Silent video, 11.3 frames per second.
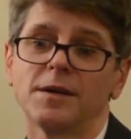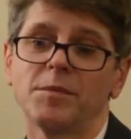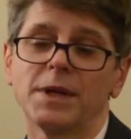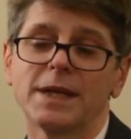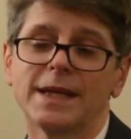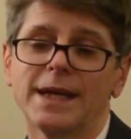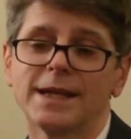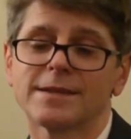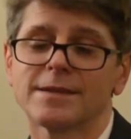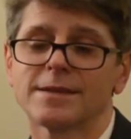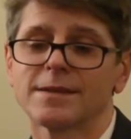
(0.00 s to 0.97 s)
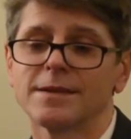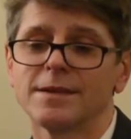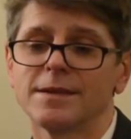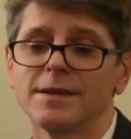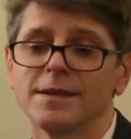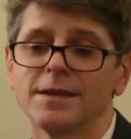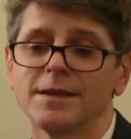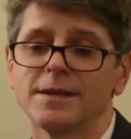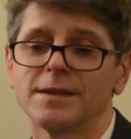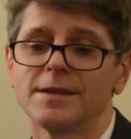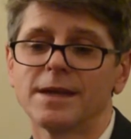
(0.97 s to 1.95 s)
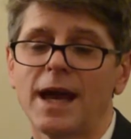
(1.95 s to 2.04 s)
but that's
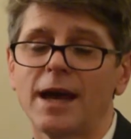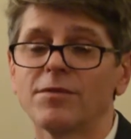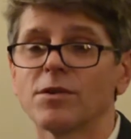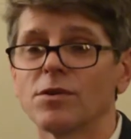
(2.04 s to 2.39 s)
to have